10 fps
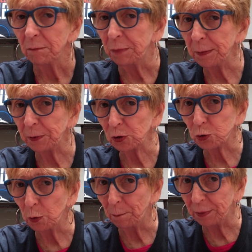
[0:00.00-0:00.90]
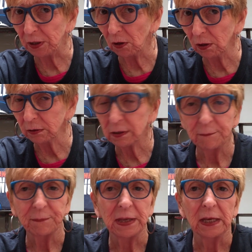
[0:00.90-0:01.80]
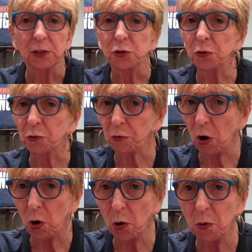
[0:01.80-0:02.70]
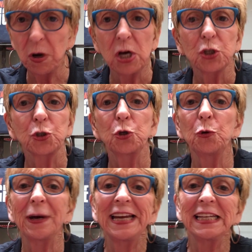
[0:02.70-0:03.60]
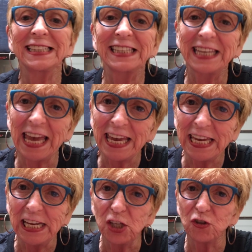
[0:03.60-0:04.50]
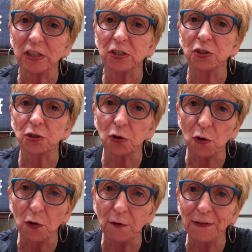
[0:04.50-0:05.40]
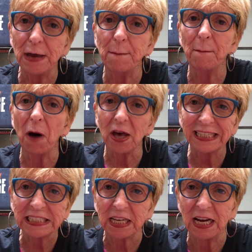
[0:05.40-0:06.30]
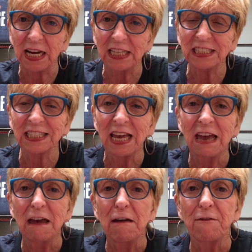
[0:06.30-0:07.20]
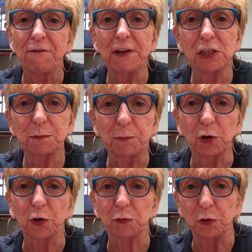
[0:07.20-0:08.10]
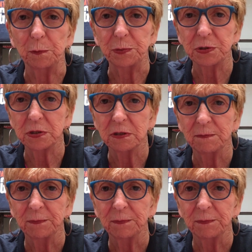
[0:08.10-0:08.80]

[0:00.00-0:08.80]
people to build, to grow, to engage, serve, and monetize Facebook groups.